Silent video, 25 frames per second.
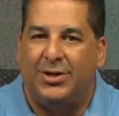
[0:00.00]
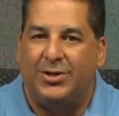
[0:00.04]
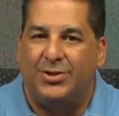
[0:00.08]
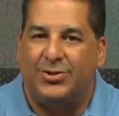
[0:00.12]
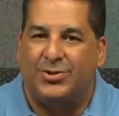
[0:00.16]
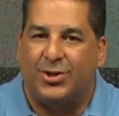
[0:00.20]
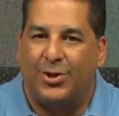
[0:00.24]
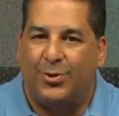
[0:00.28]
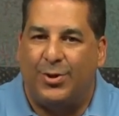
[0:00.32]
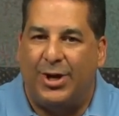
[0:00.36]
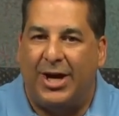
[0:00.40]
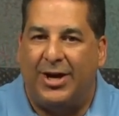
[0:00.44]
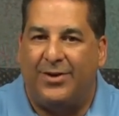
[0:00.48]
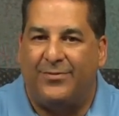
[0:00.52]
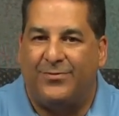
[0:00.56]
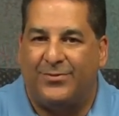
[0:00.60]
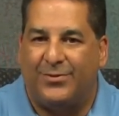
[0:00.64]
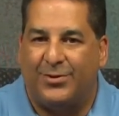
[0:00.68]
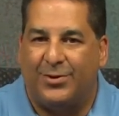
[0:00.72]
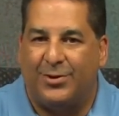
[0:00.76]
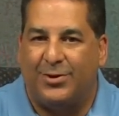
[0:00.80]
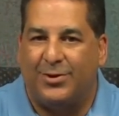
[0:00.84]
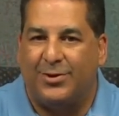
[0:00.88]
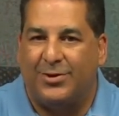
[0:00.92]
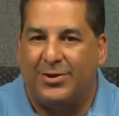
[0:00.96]
So
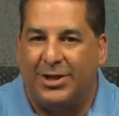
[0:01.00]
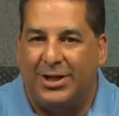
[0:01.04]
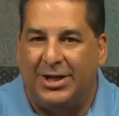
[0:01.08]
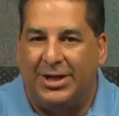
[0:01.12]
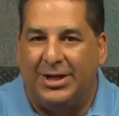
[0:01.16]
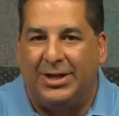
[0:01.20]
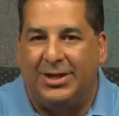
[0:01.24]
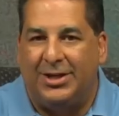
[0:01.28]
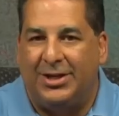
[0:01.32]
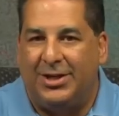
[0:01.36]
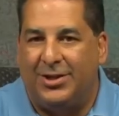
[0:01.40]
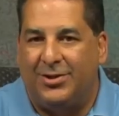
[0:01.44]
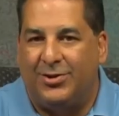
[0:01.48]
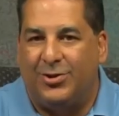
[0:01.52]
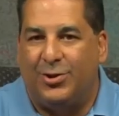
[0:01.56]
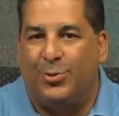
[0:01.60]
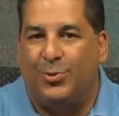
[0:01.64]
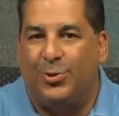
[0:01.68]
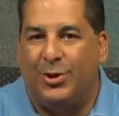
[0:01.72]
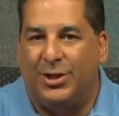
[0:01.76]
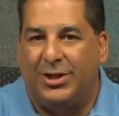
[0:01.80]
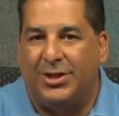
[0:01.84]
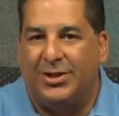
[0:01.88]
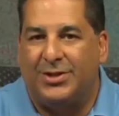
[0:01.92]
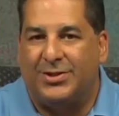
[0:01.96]
after
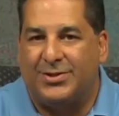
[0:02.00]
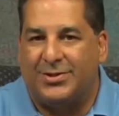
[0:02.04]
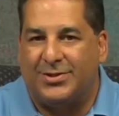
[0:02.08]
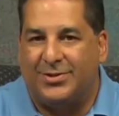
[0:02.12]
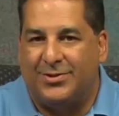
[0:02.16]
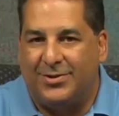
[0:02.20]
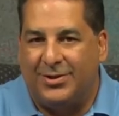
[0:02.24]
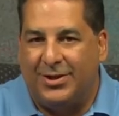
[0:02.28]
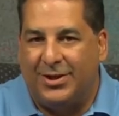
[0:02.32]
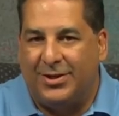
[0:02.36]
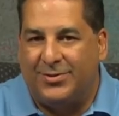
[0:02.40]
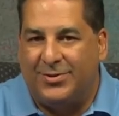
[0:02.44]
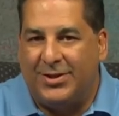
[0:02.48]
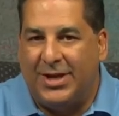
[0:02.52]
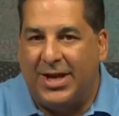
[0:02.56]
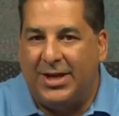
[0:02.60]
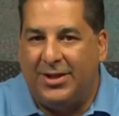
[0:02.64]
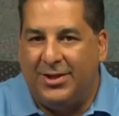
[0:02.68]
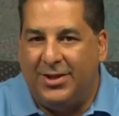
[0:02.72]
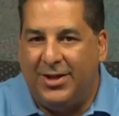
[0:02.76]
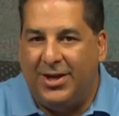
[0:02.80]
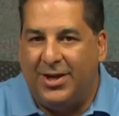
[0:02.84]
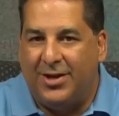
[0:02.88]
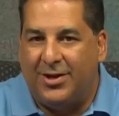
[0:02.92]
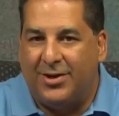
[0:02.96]
doing this,
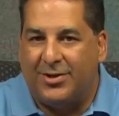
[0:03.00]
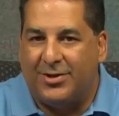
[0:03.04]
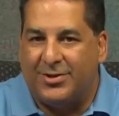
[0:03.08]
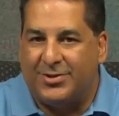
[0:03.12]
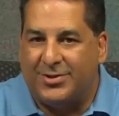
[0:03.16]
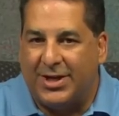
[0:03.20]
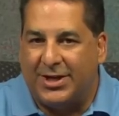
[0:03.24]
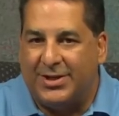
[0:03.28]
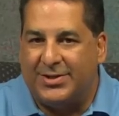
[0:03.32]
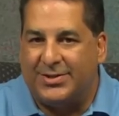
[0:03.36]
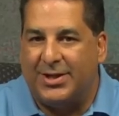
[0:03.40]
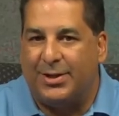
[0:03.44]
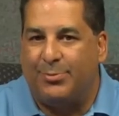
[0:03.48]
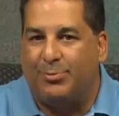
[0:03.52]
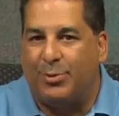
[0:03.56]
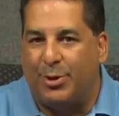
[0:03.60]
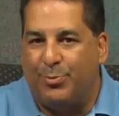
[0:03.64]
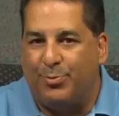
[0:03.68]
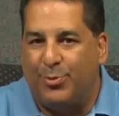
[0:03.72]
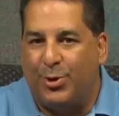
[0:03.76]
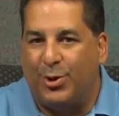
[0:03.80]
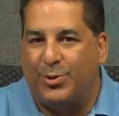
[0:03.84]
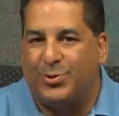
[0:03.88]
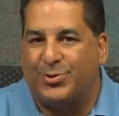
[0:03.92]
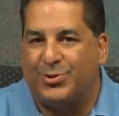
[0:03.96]
10 years, I send my
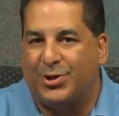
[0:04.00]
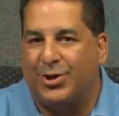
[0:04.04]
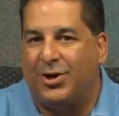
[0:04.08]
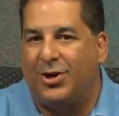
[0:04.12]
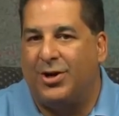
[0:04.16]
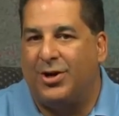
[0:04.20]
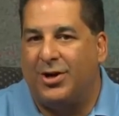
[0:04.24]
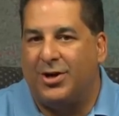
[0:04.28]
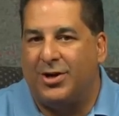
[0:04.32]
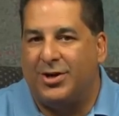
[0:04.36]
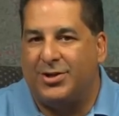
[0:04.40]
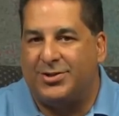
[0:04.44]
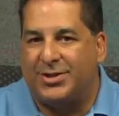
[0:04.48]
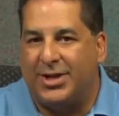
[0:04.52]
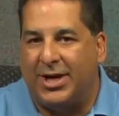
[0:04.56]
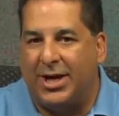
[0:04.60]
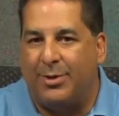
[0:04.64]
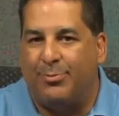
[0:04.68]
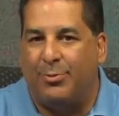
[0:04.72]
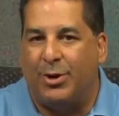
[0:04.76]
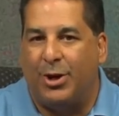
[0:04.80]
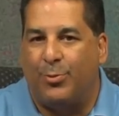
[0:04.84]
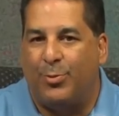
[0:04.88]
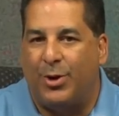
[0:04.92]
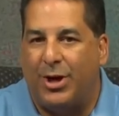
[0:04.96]
postcards, I
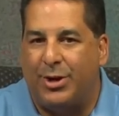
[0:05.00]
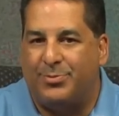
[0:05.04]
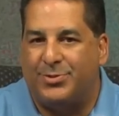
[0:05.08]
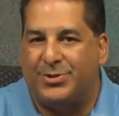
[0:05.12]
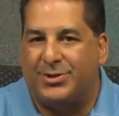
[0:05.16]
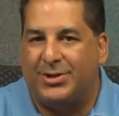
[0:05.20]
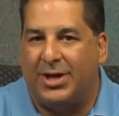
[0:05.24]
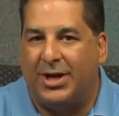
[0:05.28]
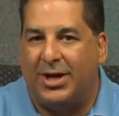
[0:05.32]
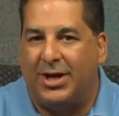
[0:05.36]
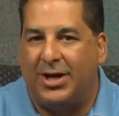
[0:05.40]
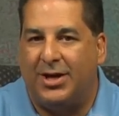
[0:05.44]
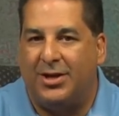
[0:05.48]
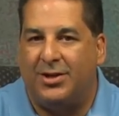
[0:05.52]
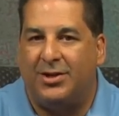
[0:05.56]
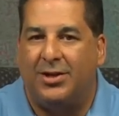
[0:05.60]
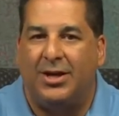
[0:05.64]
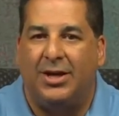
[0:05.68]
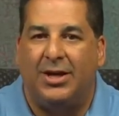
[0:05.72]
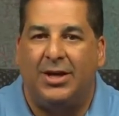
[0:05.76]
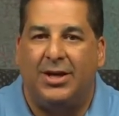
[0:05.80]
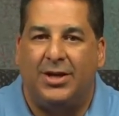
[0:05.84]
have my website.